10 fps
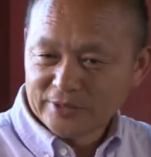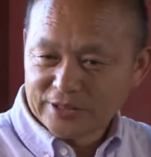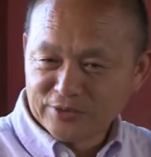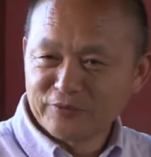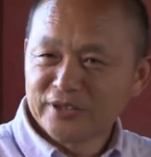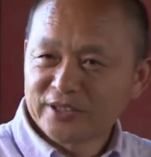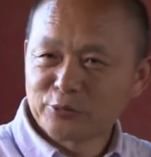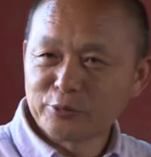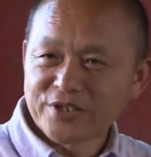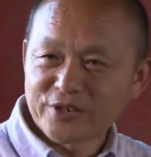different
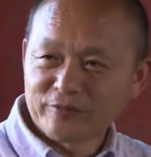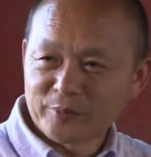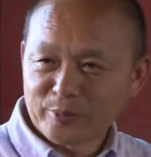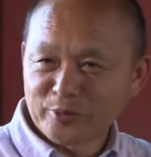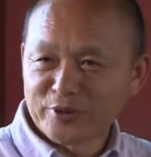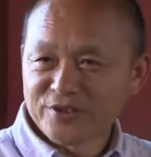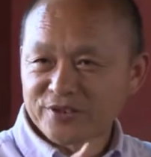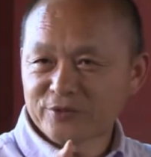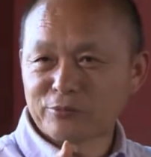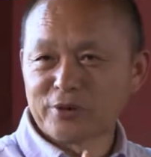degrees of barbarians,
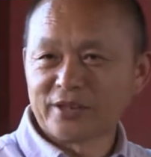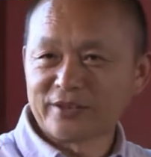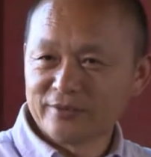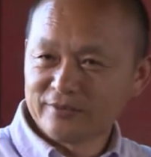as Greg